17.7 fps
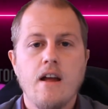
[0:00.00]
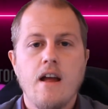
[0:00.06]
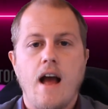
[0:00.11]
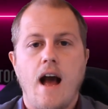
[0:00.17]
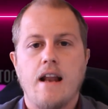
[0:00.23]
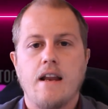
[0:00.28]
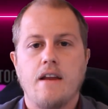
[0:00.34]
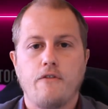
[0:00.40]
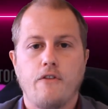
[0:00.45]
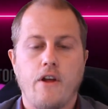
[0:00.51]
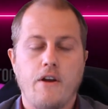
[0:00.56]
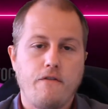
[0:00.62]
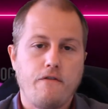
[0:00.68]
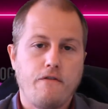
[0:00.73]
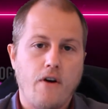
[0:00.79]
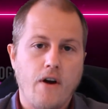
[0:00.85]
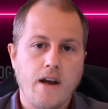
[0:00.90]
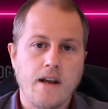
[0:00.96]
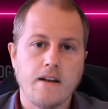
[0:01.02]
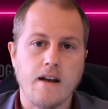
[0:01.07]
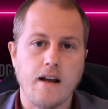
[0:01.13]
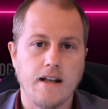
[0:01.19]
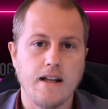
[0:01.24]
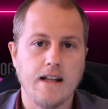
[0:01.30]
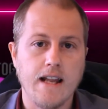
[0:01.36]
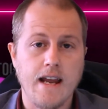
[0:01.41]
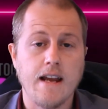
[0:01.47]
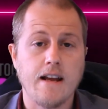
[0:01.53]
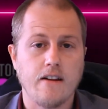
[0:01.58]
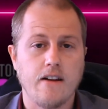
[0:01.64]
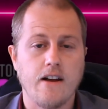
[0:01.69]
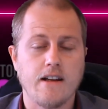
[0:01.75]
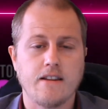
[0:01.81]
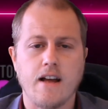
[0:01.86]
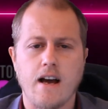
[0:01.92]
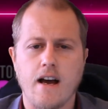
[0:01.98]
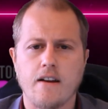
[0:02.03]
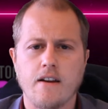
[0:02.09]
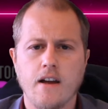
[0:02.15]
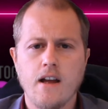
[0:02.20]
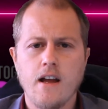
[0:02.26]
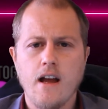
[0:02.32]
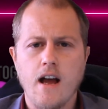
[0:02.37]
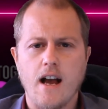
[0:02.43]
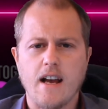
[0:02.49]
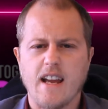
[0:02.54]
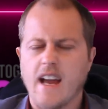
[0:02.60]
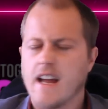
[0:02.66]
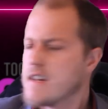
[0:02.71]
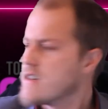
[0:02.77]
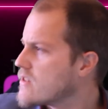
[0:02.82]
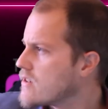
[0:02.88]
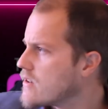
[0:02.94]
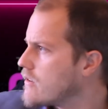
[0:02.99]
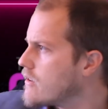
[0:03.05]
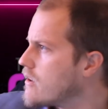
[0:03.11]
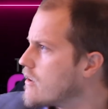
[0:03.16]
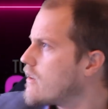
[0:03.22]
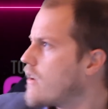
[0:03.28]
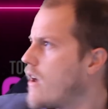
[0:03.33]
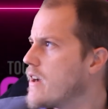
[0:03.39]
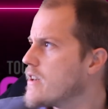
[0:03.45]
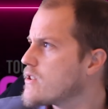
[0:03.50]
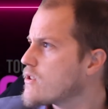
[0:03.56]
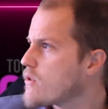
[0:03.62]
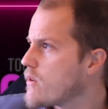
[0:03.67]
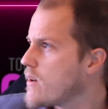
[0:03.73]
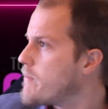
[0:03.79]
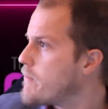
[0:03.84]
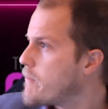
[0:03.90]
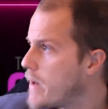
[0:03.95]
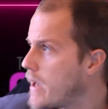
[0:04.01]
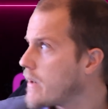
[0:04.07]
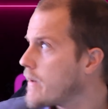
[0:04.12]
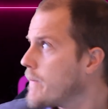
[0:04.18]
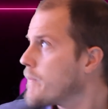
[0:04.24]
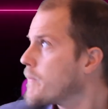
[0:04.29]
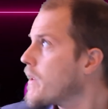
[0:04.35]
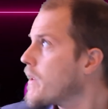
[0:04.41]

and if they find a link like that against the ice cream man,